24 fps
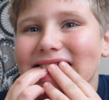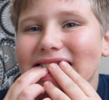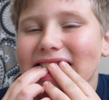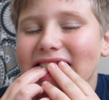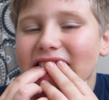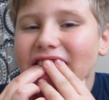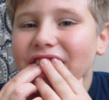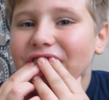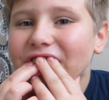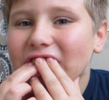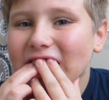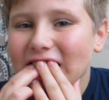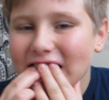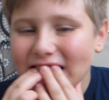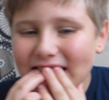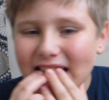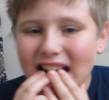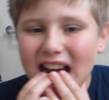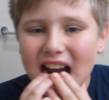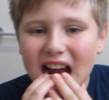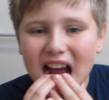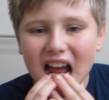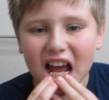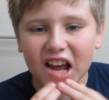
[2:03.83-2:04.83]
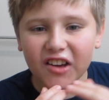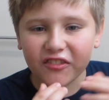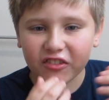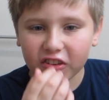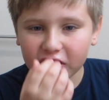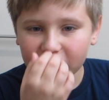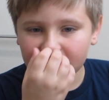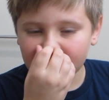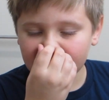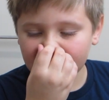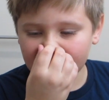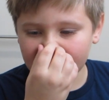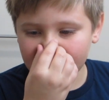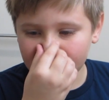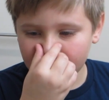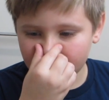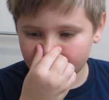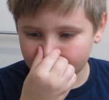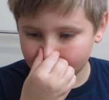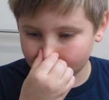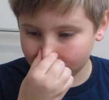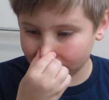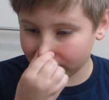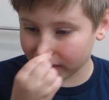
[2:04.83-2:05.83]
And if you know, if you see
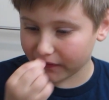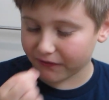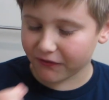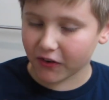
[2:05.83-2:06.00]
the